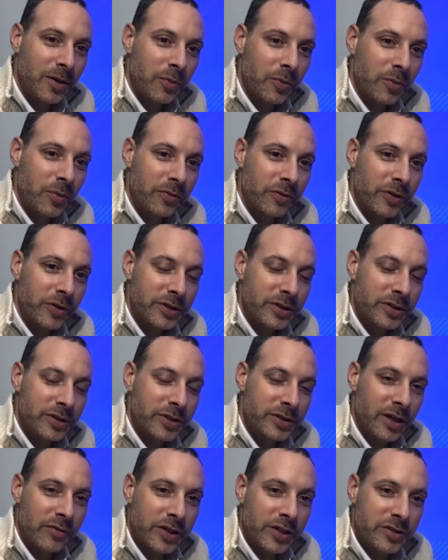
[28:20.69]
one for
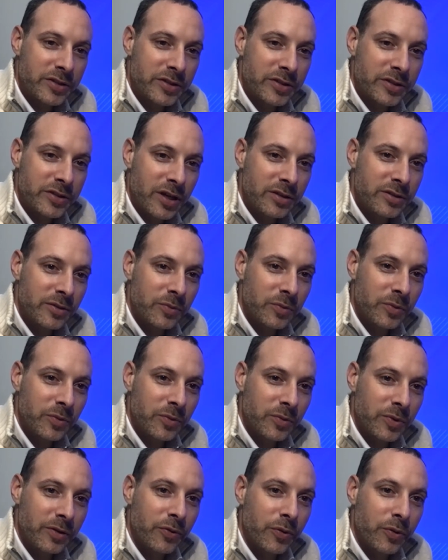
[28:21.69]
executive
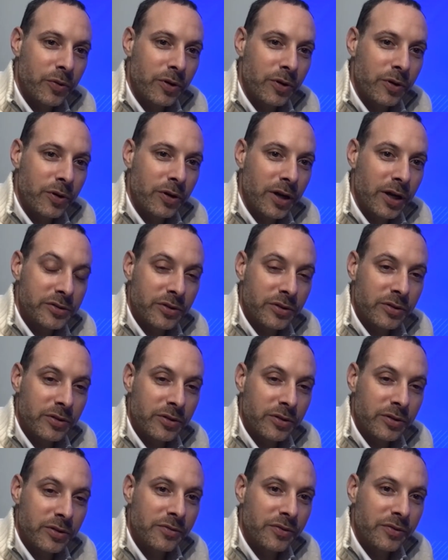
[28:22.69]
education, one for
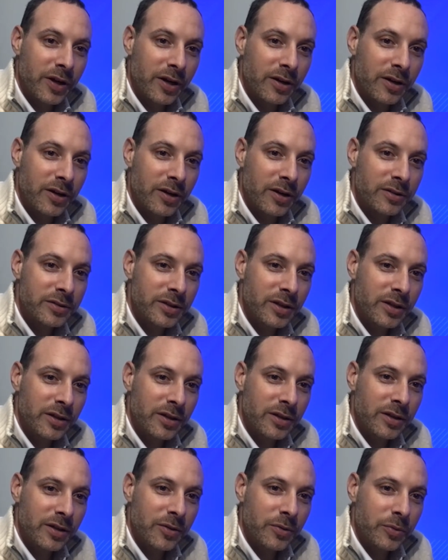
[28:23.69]
external affairs,